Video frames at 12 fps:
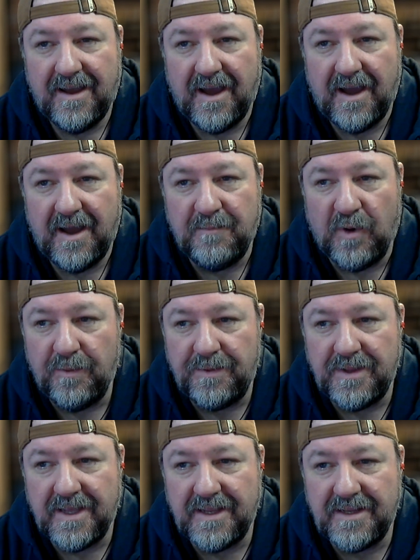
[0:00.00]
I'm
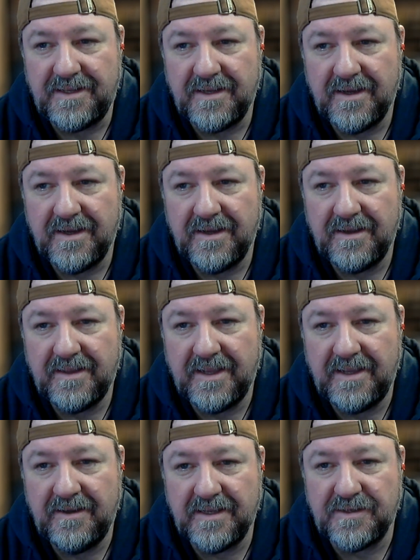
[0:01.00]
hoping that
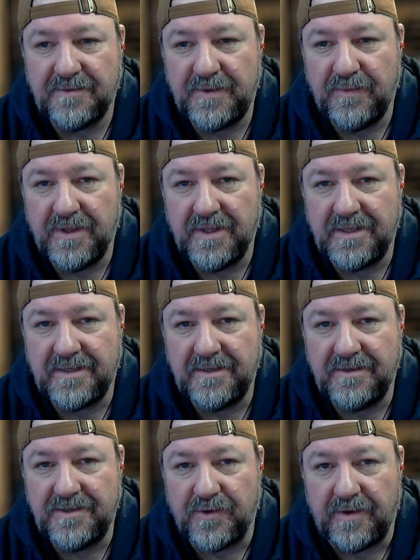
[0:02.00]
you guys will be willing
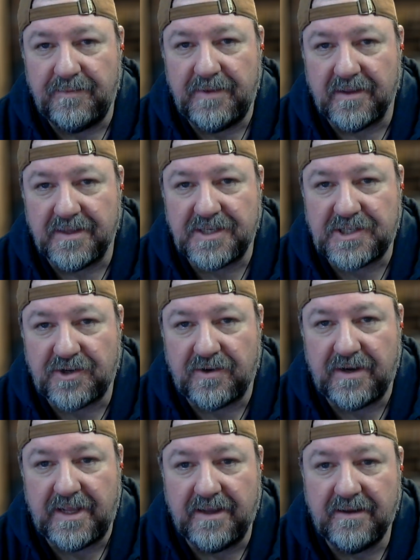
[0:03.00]
to join me on this
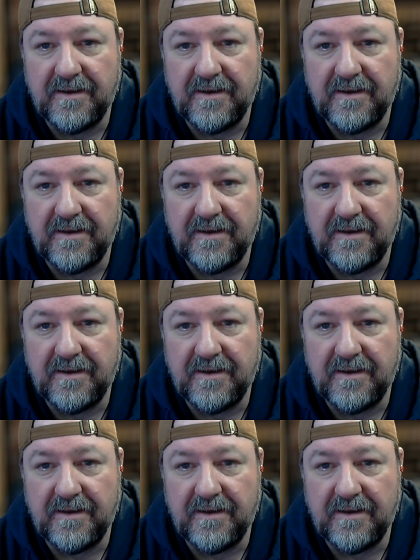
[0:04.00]
journey.